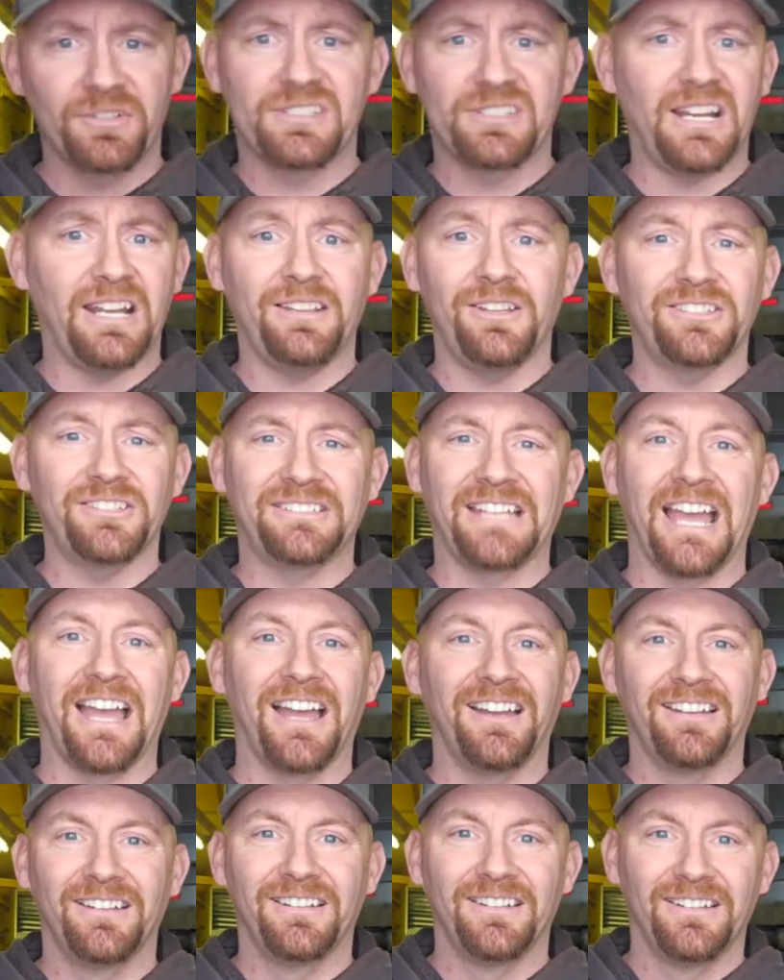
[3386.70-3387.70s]
that I looked at.
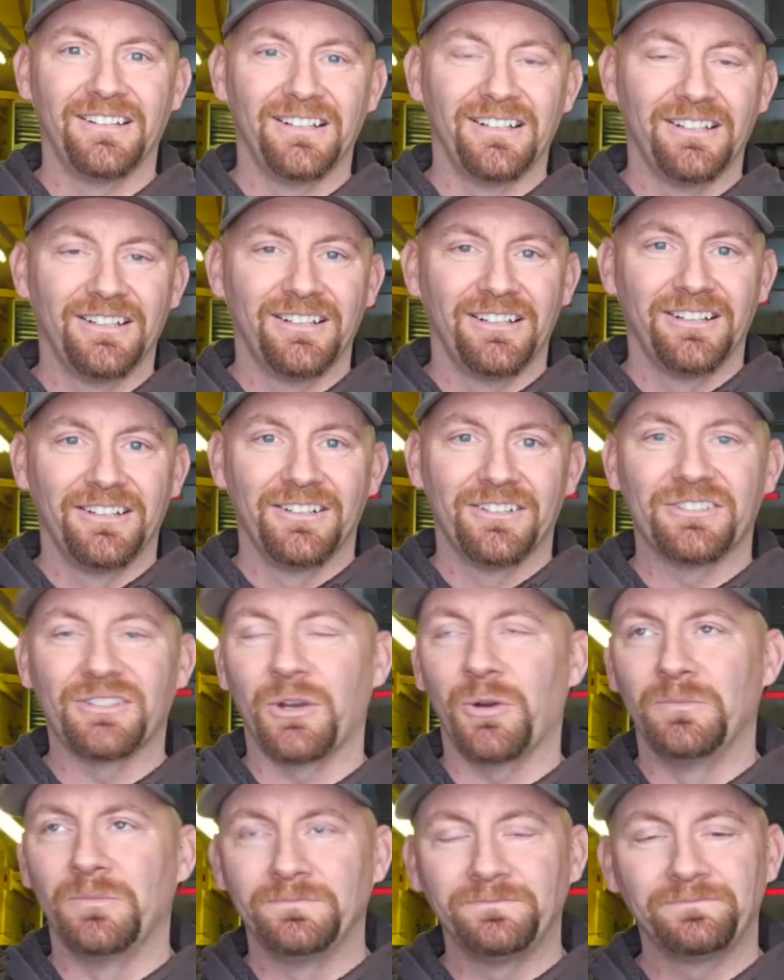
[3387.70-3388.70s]

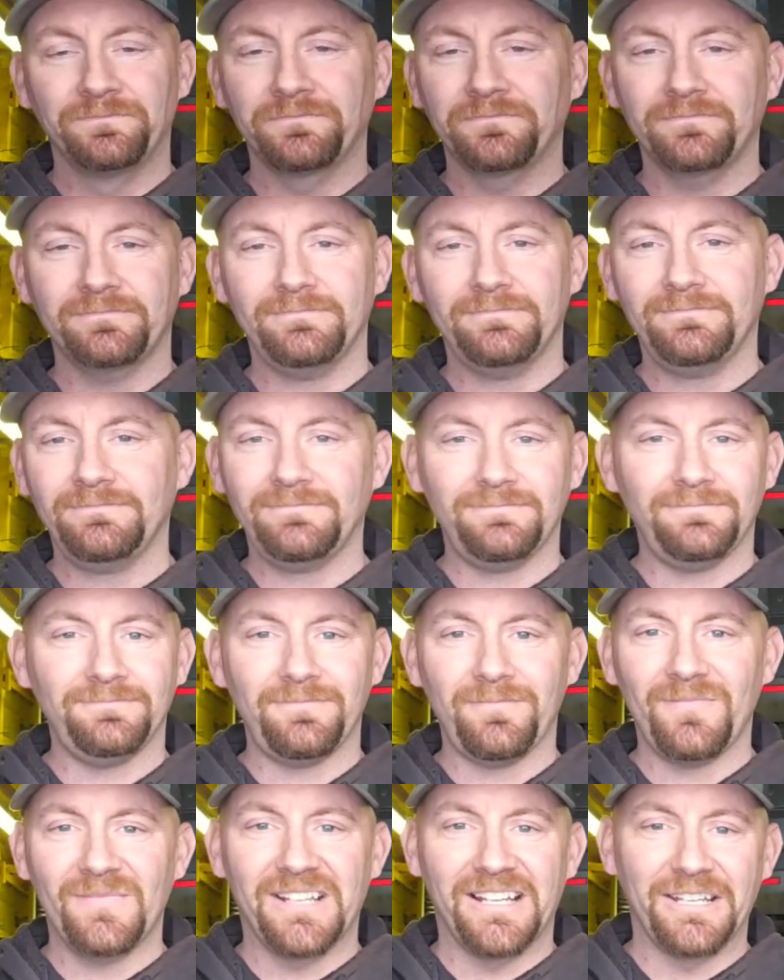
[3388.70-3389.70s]
So
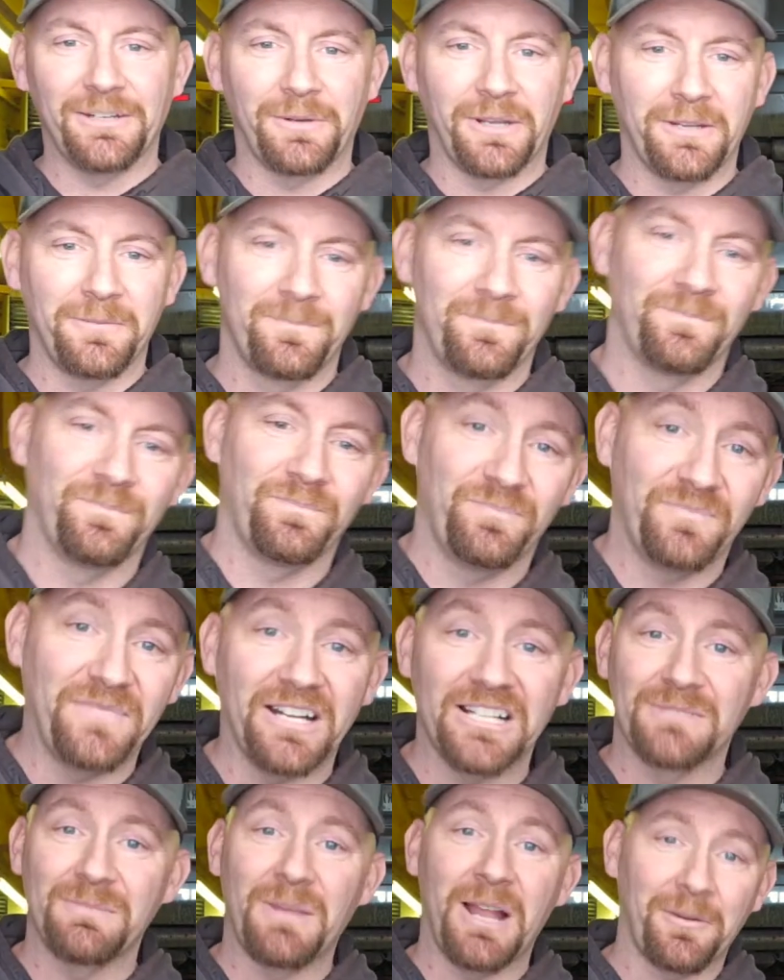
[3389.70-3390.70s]
anyway,
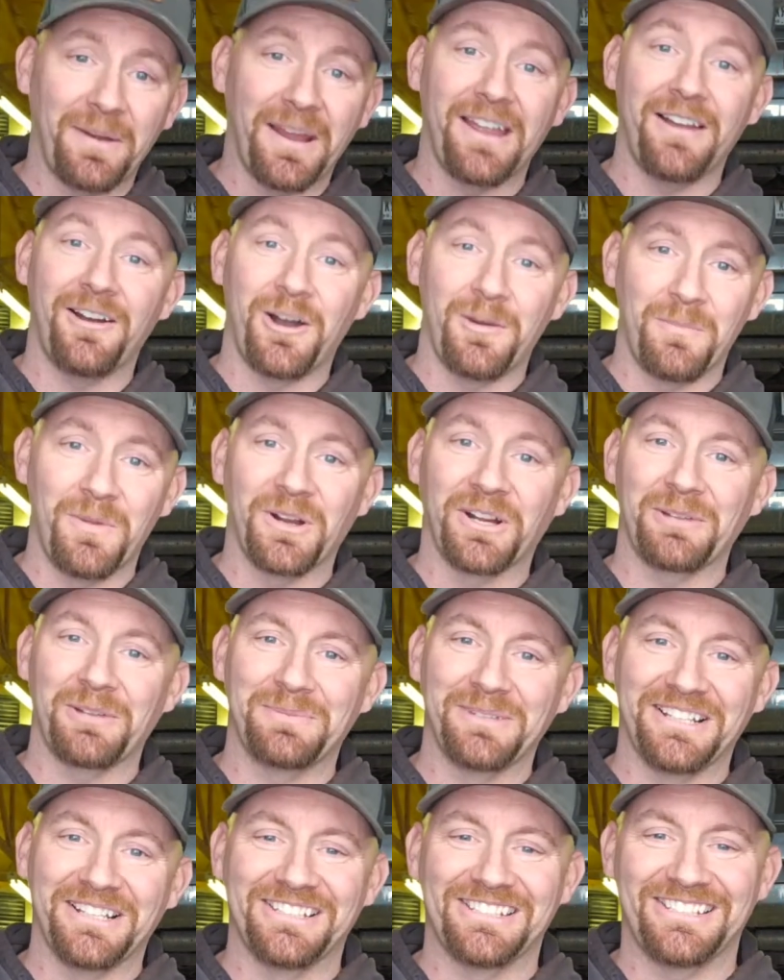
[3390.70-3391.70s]
there's my rant on
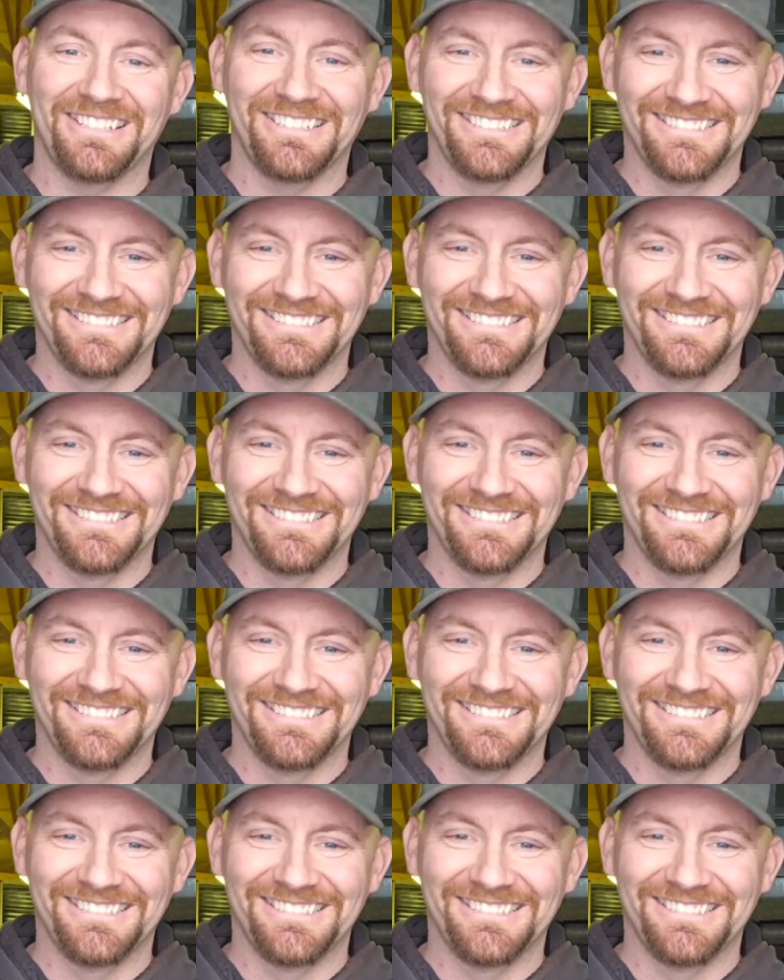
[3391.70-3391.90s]
Marketplace.